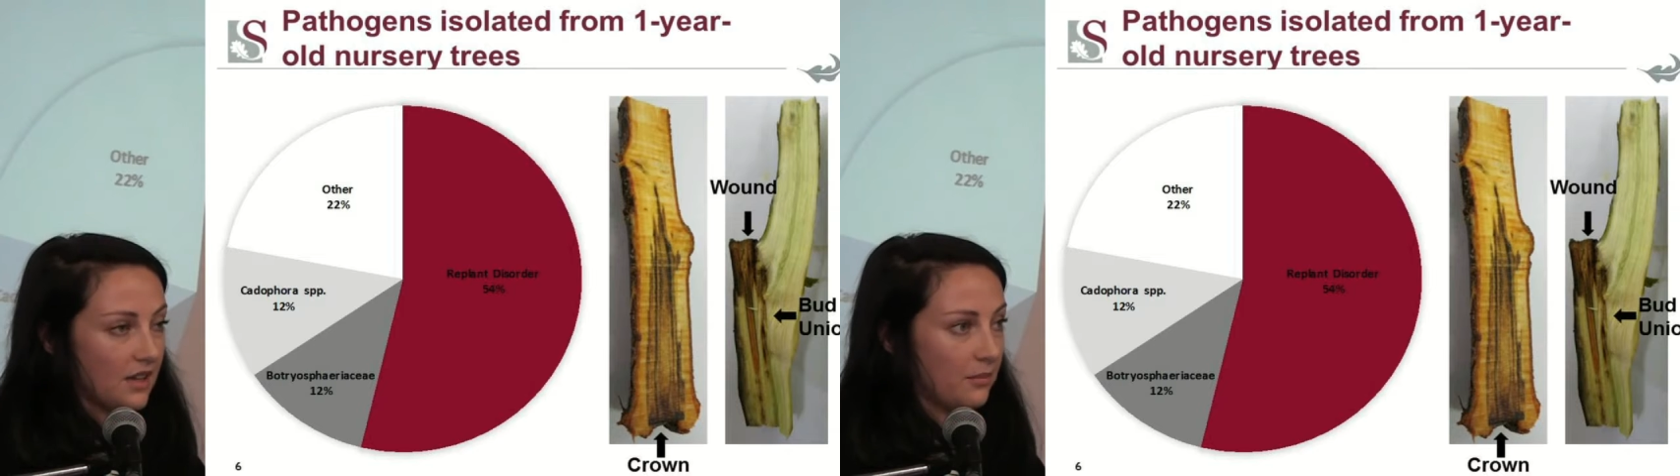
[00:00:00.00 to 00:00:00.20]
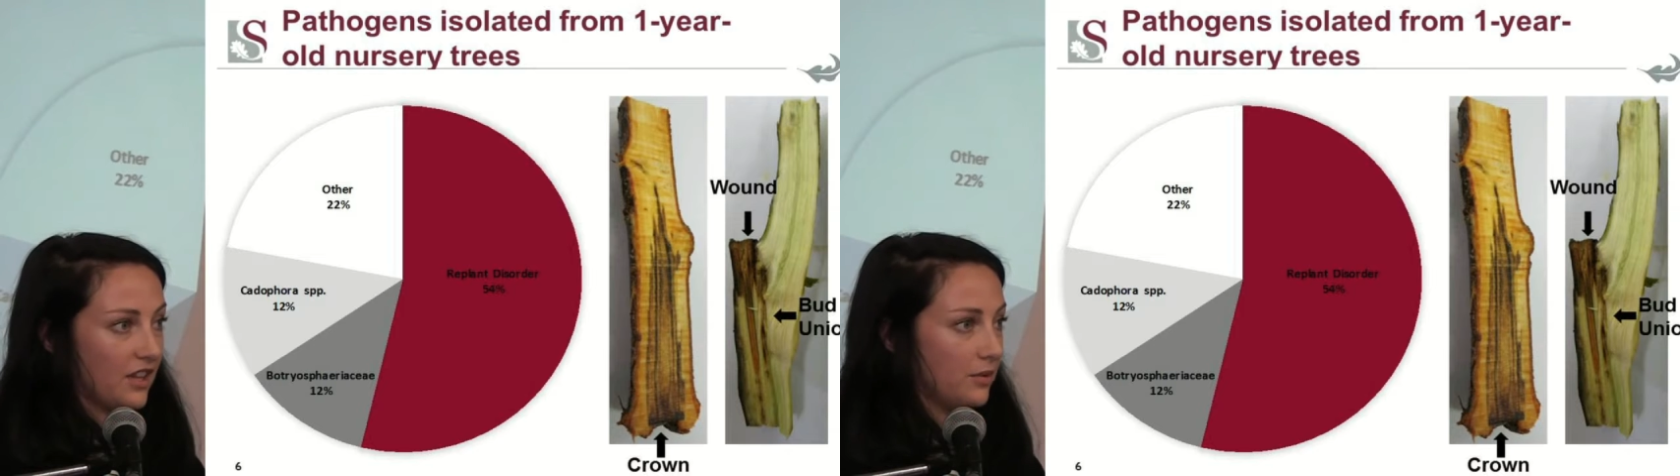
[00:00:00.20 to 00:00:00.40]

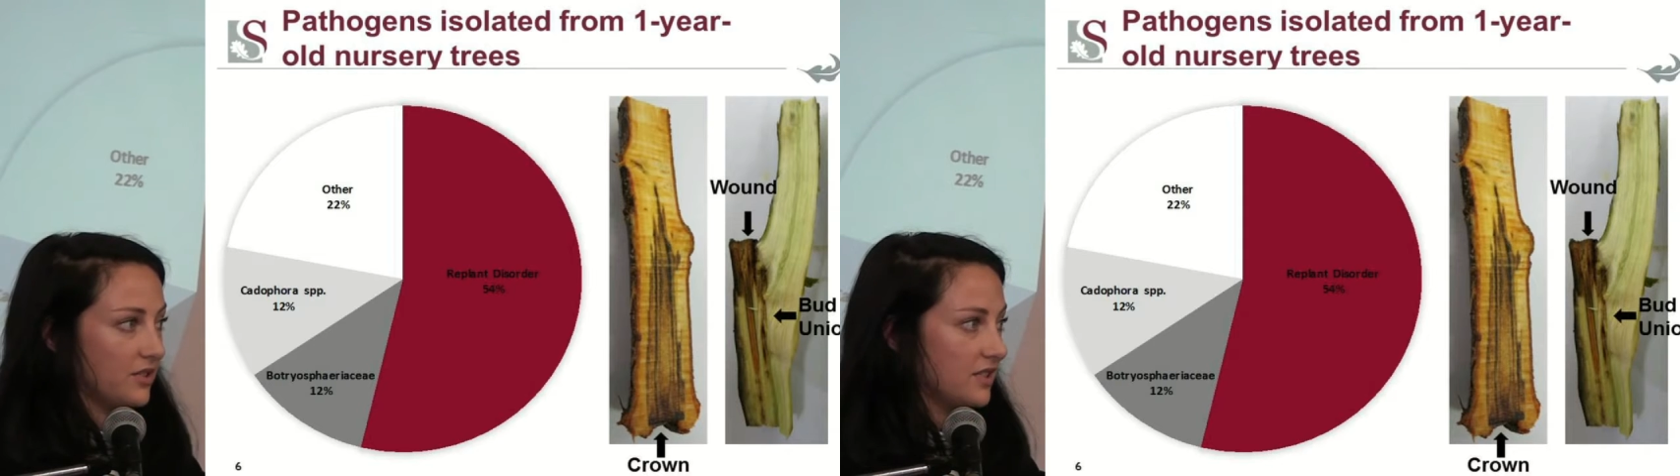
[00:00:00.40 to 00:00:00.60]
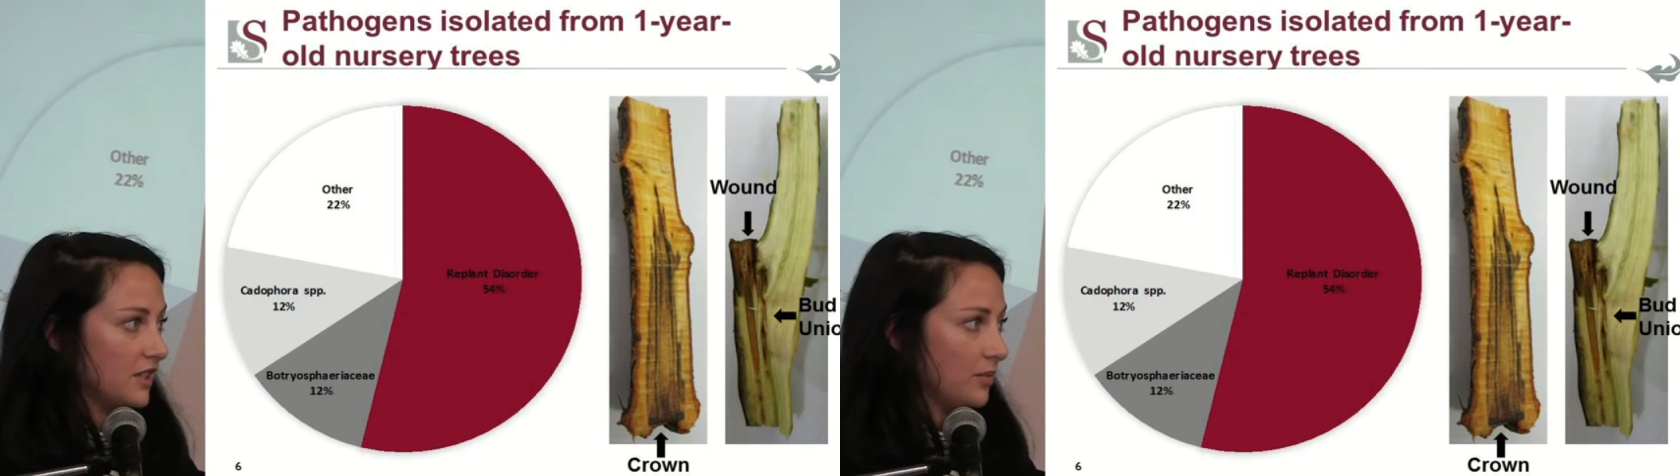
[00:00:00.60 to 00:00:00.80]
that were
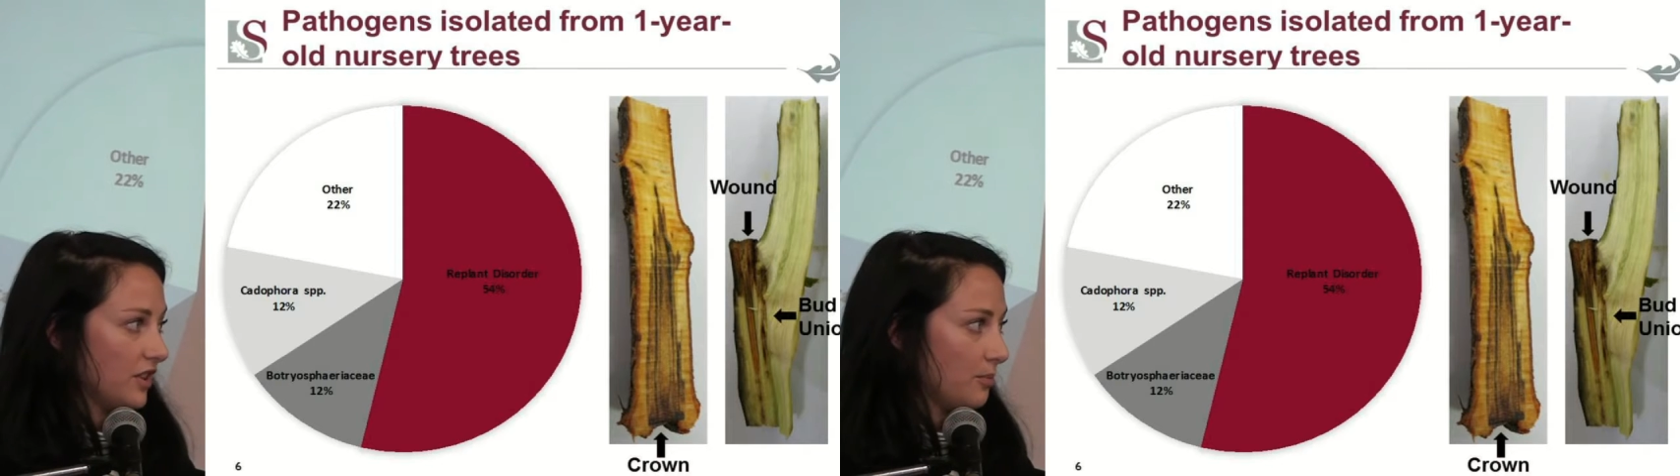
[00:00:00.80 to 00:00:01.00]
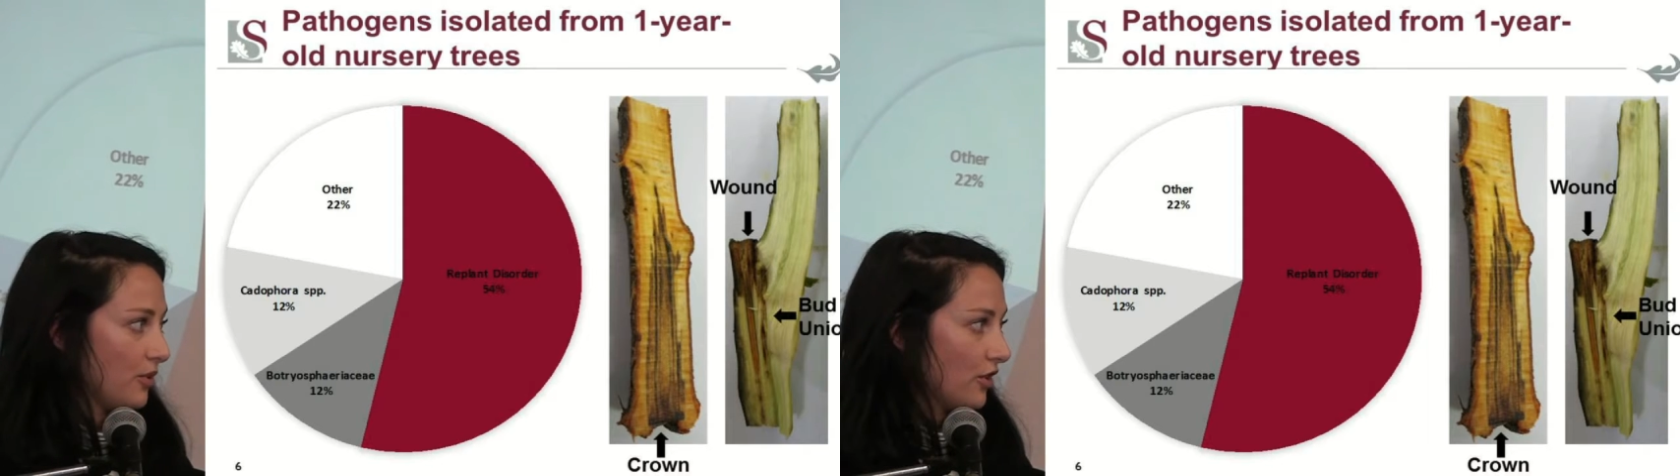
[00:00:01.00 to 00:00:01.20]
seen when
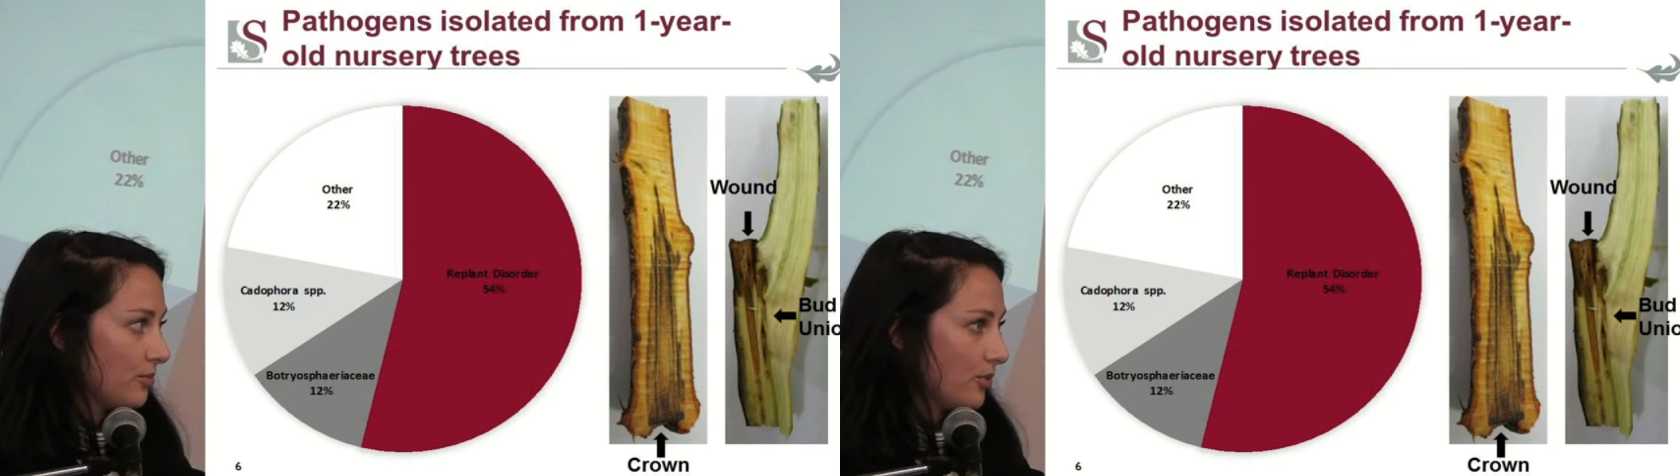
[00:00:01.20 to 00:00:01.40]
the plant